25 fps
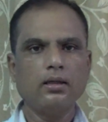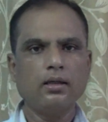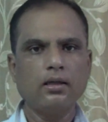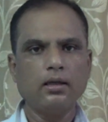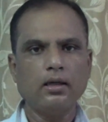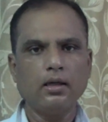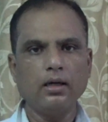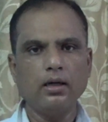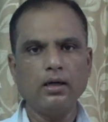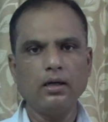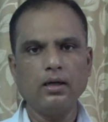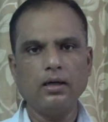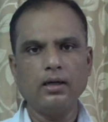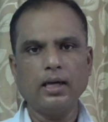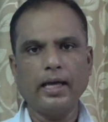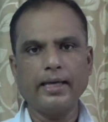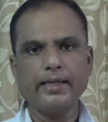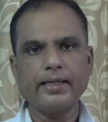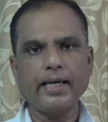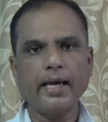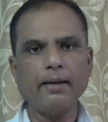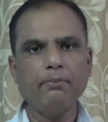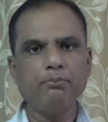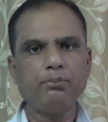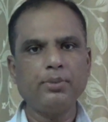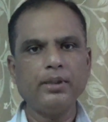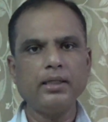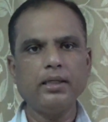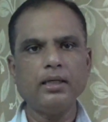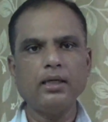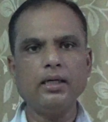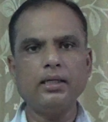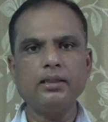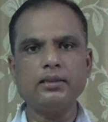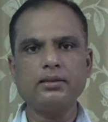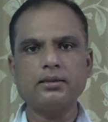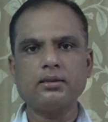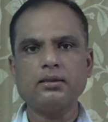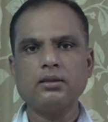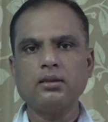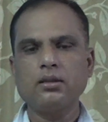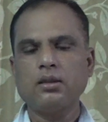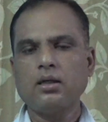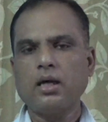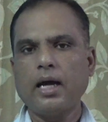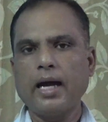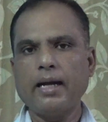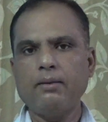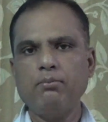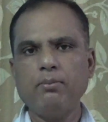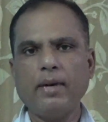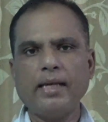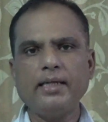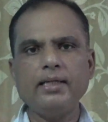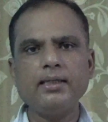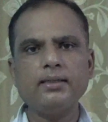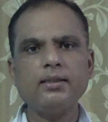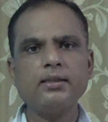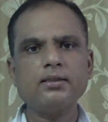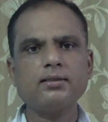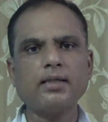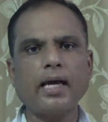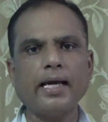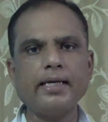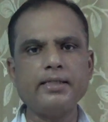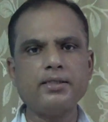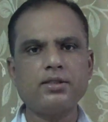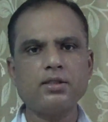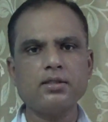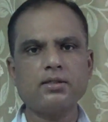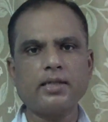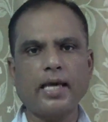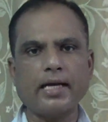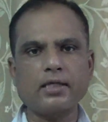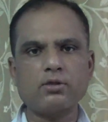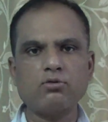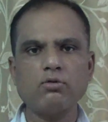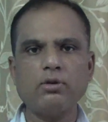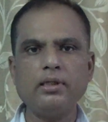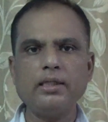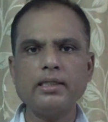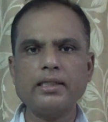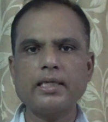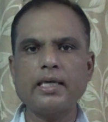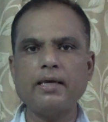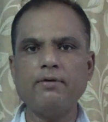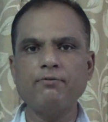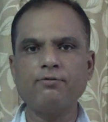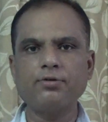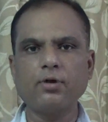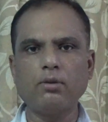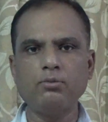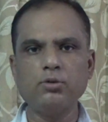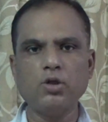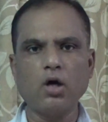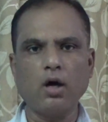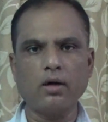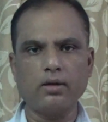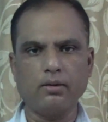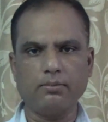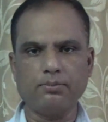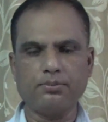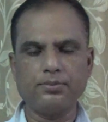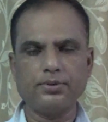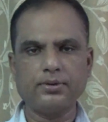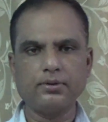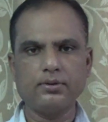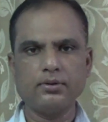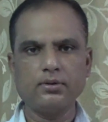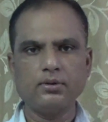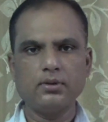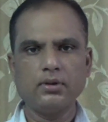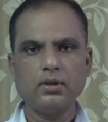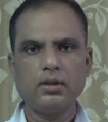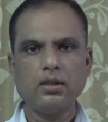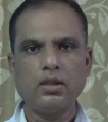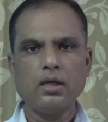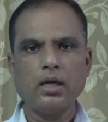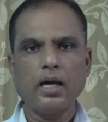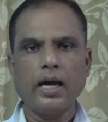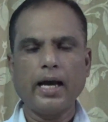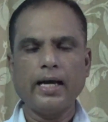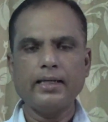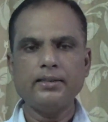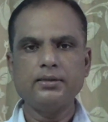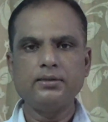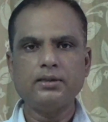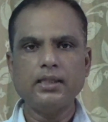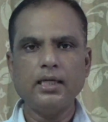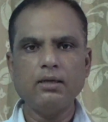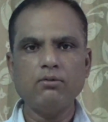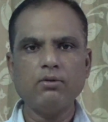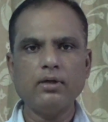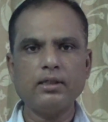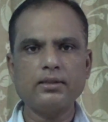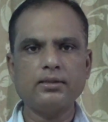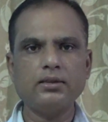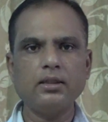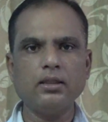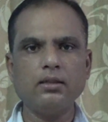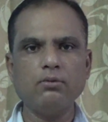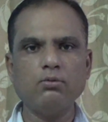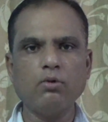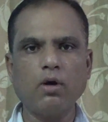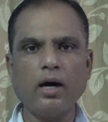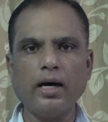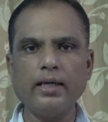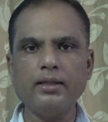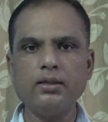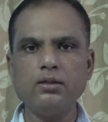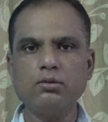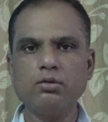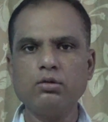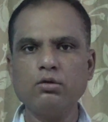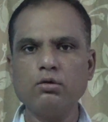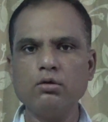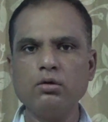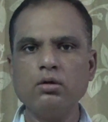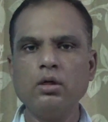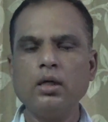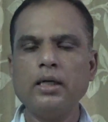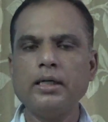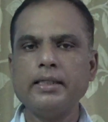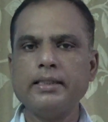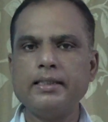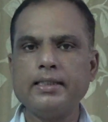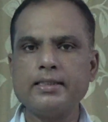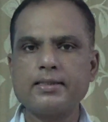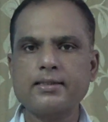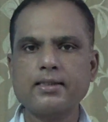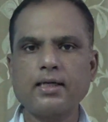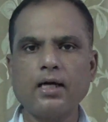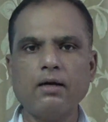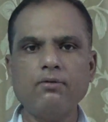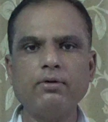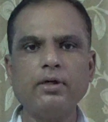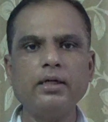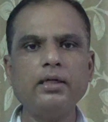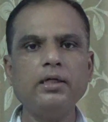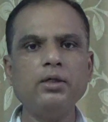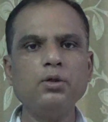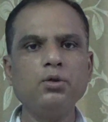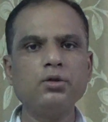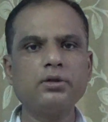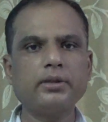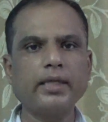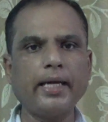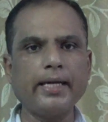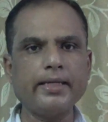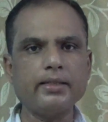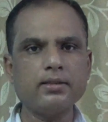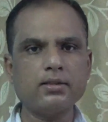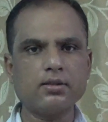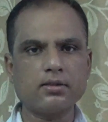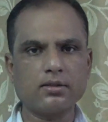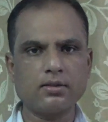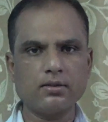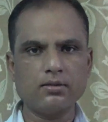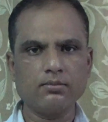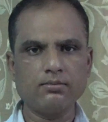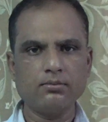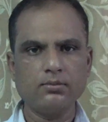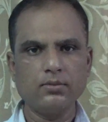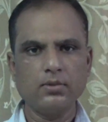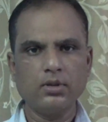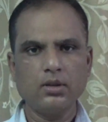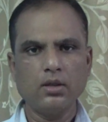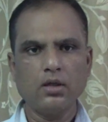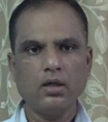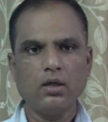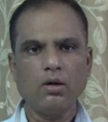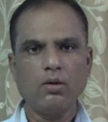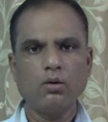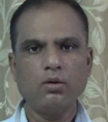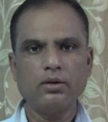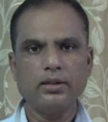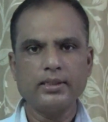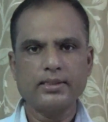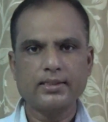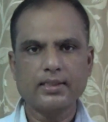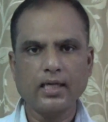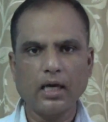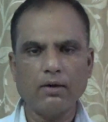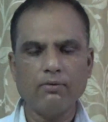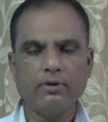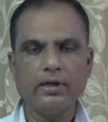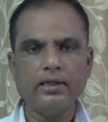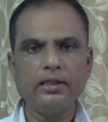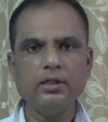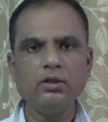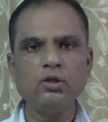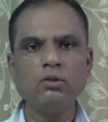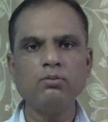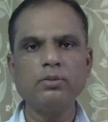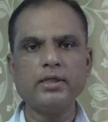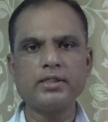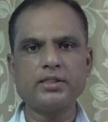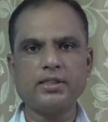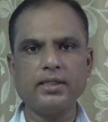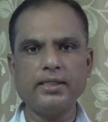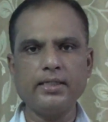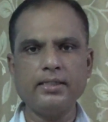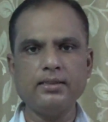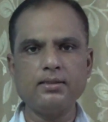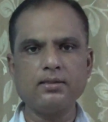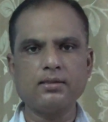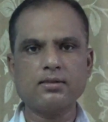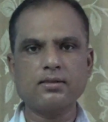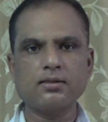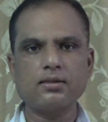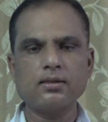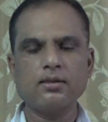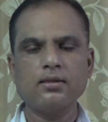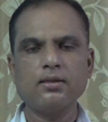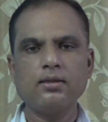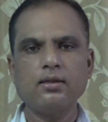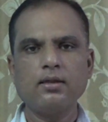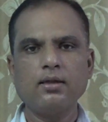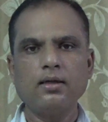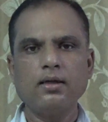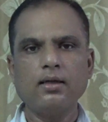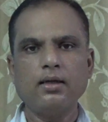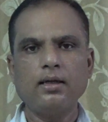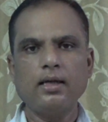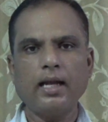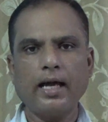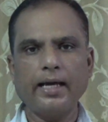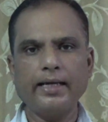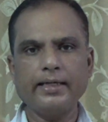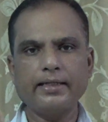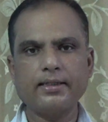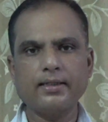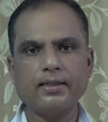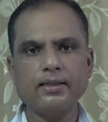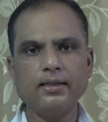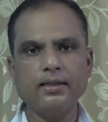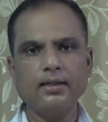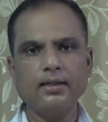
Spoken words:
like Ampere, and many other scientists actually came from Europe. And they were the one who discovered new things, who discovered new machines like